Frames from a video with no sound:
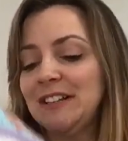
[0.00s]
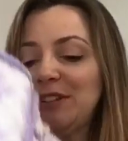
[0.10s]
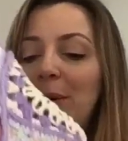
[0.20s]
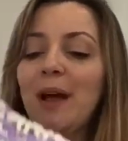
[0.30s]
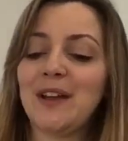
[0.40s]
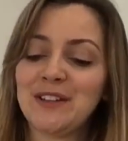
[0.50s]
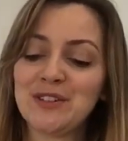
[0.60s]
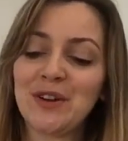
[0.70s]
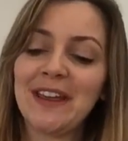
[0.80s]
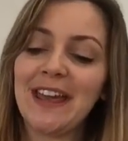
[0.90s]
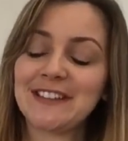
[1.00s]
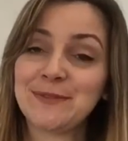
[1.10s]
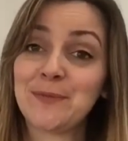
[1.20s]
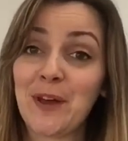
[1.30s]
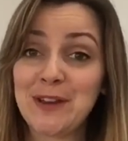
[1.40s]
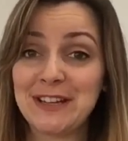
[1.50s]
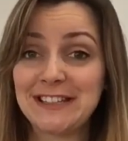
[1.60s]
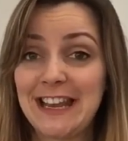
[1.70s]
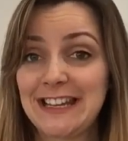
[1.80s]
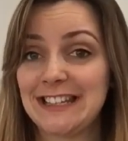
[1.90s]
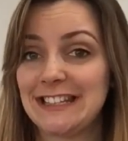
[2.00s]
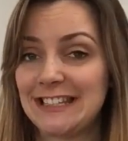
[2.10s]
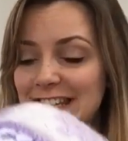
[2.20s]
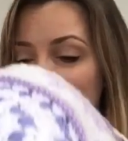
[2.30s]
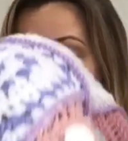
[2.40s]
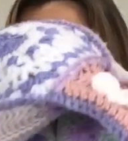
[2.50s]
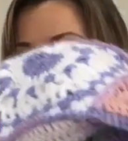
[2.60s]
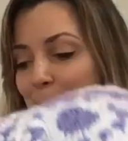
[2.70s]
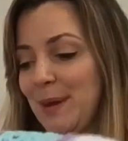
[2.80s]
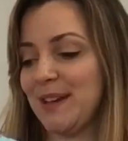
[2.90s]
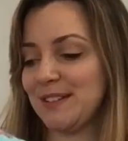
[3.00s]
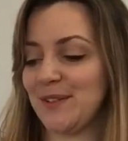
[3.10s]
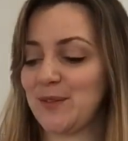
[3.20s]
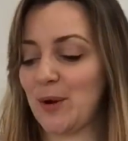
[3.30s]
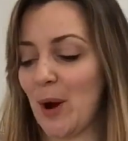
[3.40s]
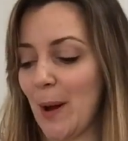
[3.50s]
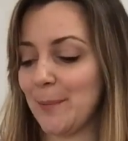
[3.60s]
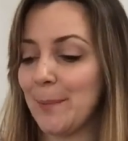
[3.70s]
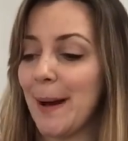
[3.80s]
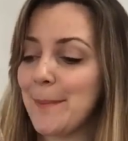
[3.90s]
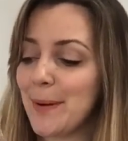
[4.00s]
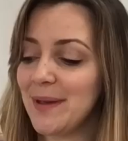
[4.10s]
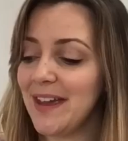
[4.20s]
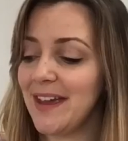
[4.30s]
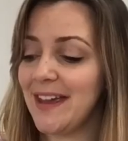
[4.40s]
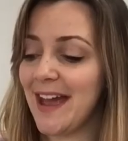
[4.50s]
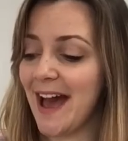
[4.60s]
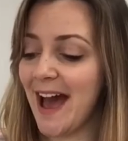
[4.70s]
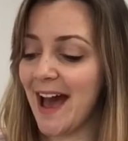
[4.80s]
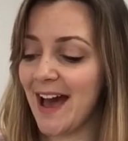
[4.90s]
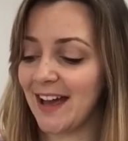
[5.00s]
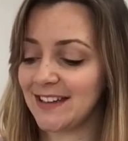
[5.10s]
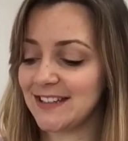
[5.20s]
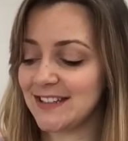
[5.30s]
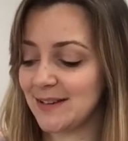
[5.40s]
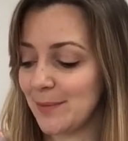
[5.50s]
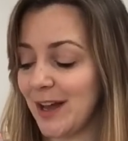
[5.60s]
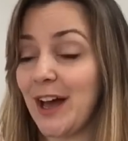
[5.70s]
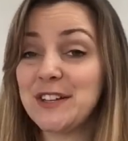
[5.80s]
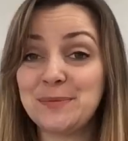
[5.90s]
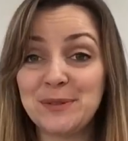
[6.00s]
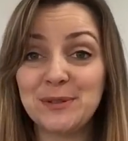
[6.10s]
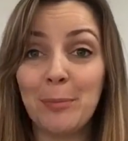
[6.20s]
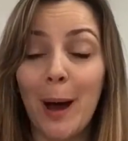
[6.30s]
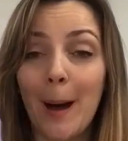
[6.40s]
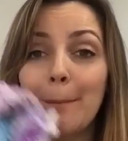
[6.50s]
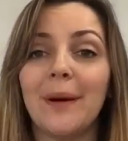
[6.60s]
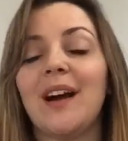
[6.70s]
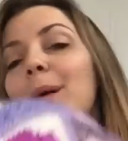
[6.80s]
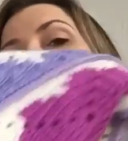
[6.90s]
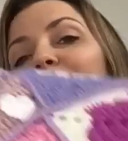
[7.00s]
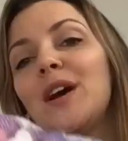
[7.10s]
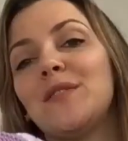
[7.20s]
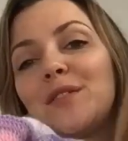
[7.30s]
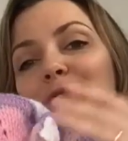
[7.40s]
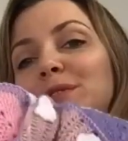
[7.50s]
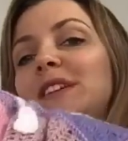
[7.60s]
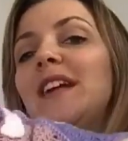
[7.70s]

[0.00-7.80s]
So I'm going to try and get some photos later today because I've got my mummy and my husband's mum coming over for